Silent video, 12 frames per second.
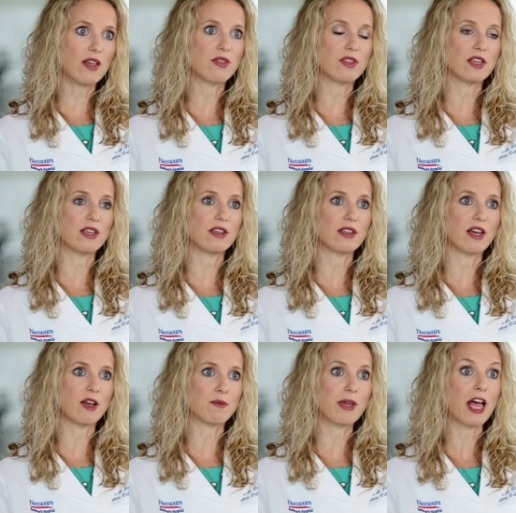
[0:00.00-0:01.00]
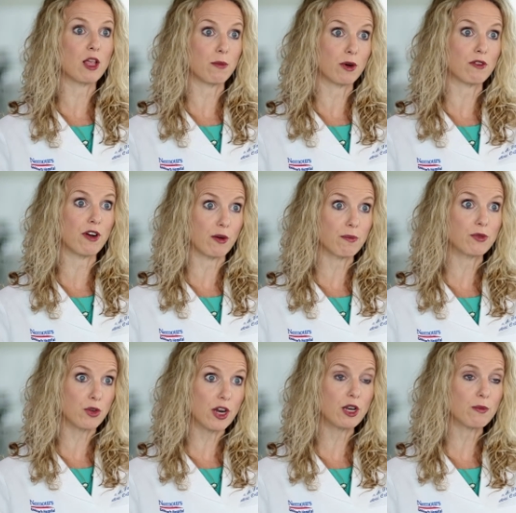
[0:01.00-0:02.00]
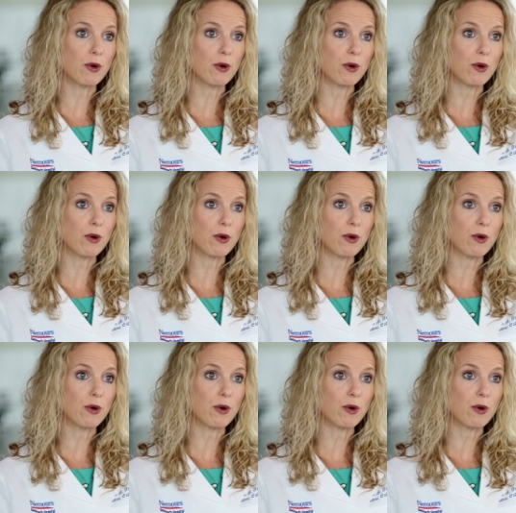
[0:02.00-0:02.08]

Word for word: and the um, caliber of our training